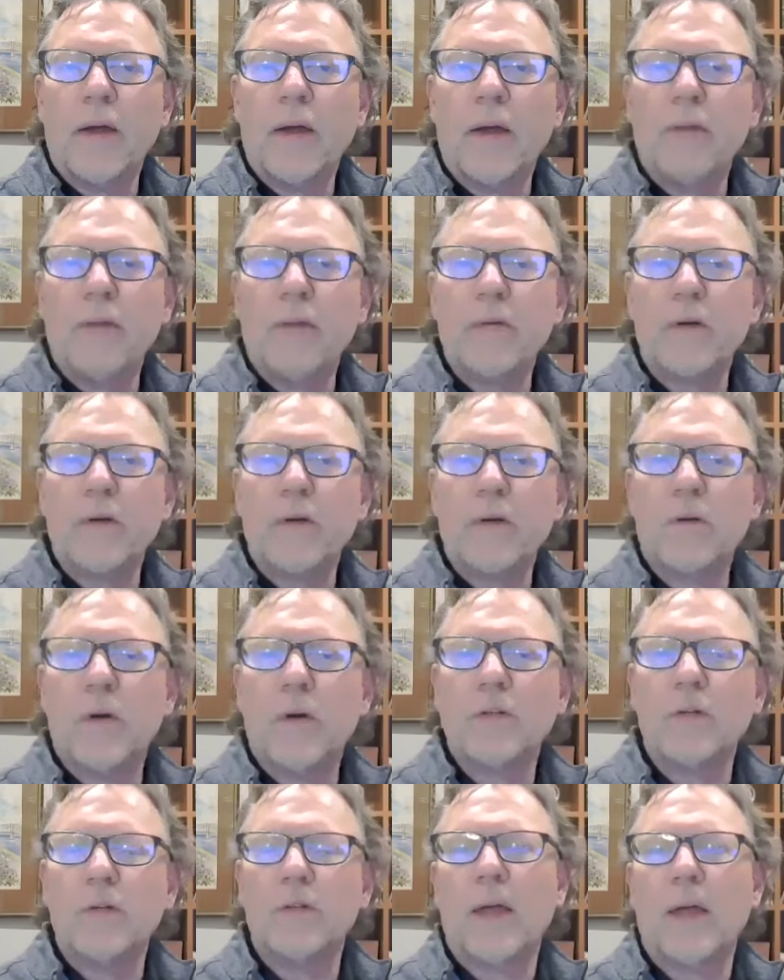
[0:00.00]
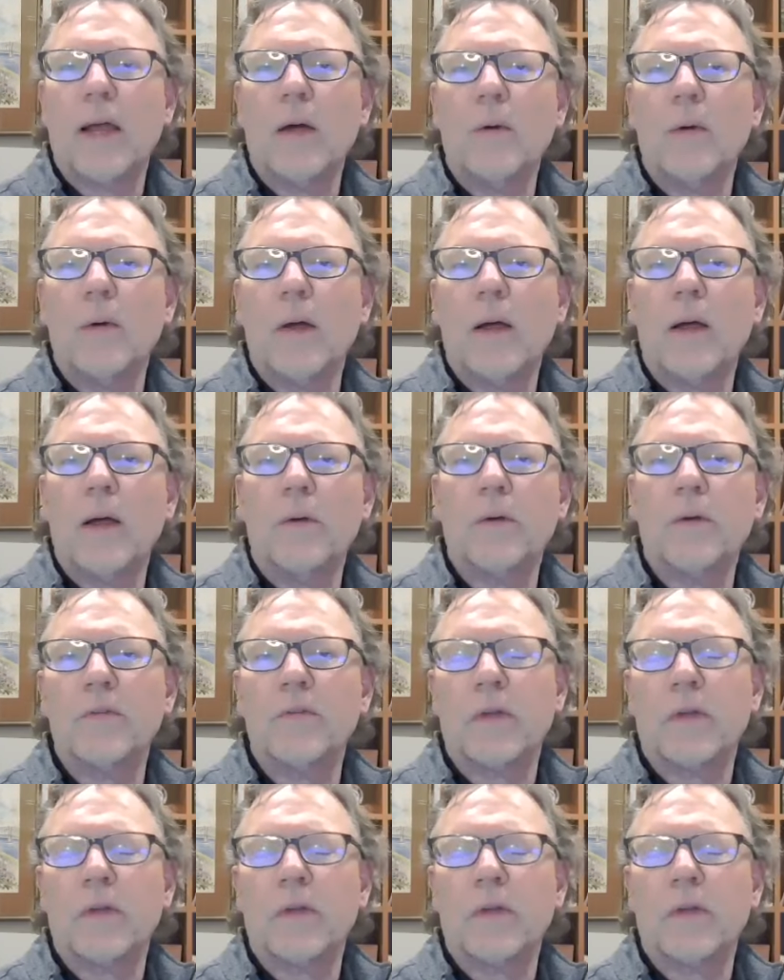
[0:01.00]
a question is how are you saying